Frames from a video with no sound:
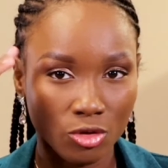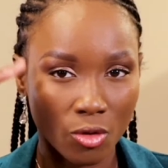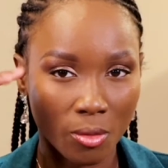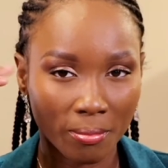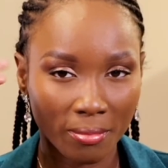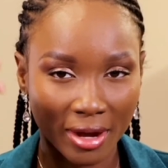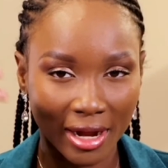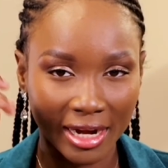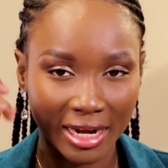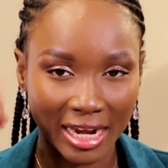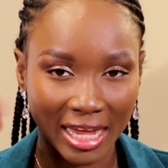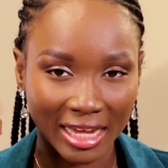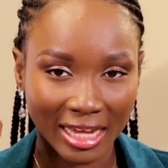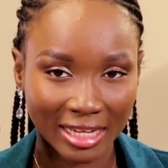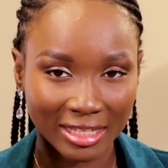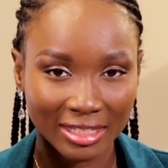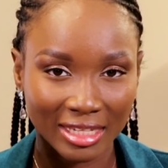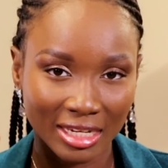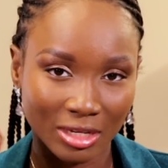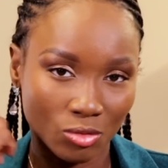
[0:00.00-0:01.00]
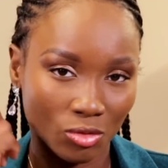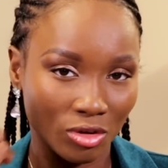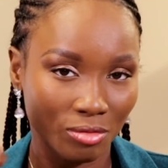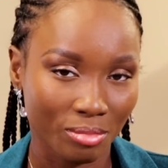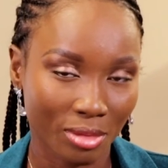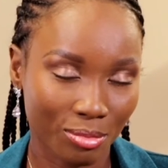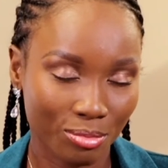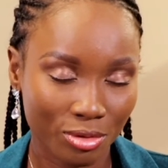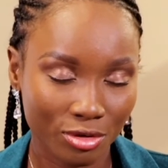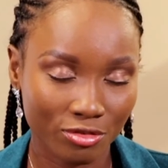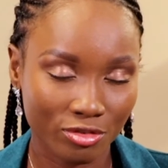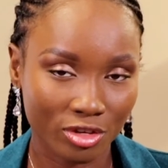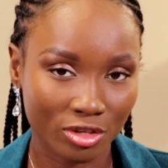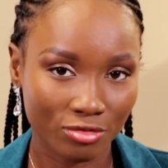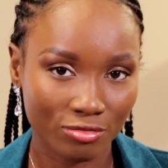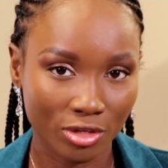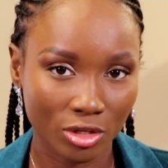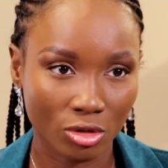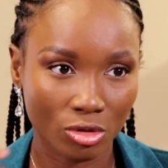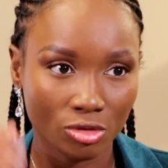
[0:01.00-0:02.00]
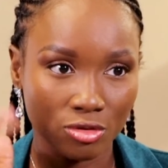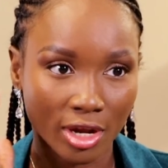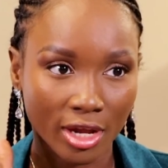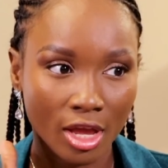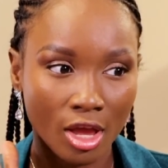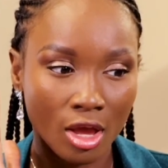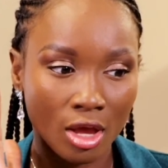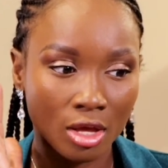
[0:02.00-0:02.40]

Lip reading: your mind, like I said in one of my previous videos, right?